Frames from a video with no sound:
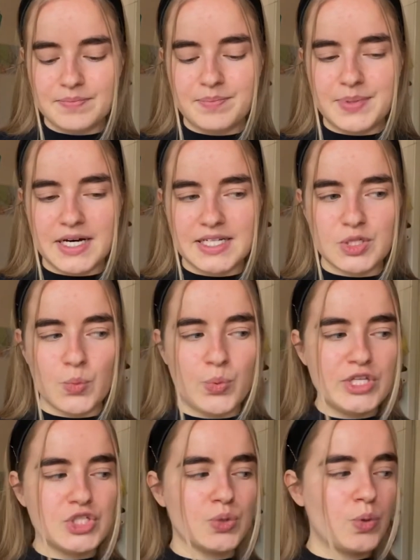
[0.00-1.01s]
But
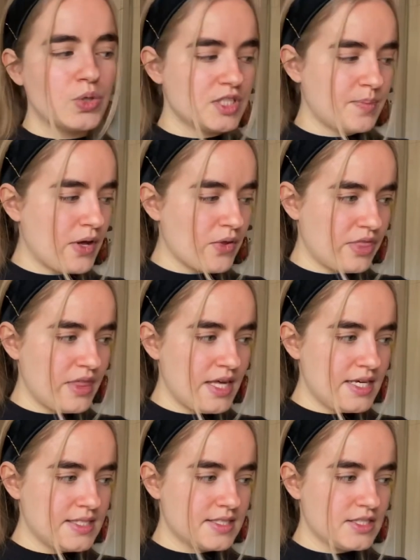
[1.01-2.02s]
we talked about
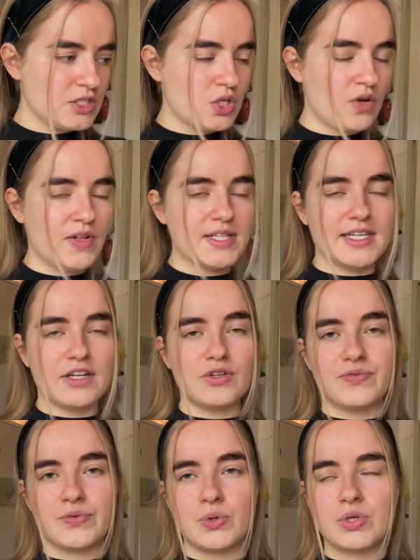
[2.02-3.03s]
these novels, and
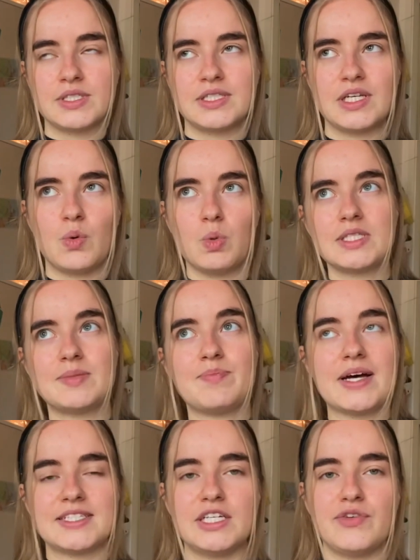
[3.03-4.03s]
of course it was
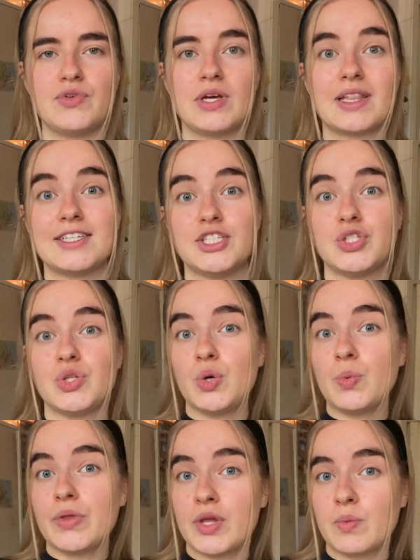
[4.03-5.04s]
better if you at least knew
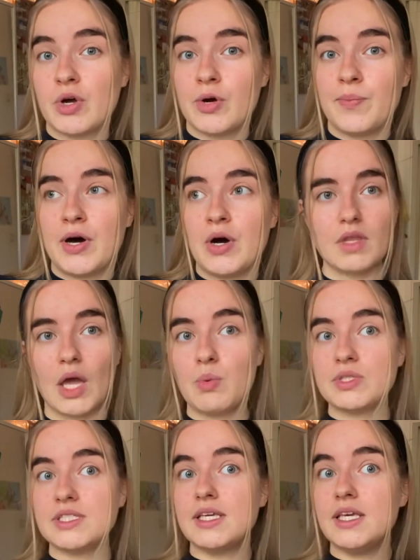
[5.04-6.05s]
what they were about. It
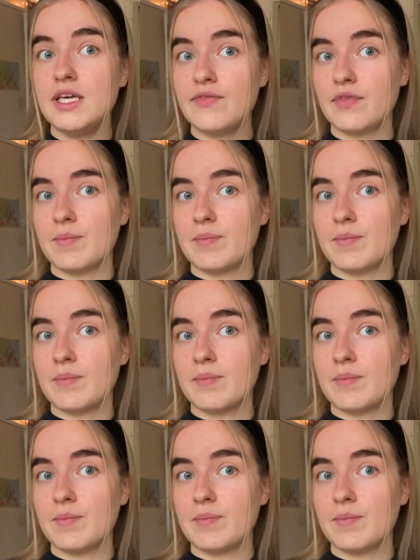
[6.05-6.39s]
was even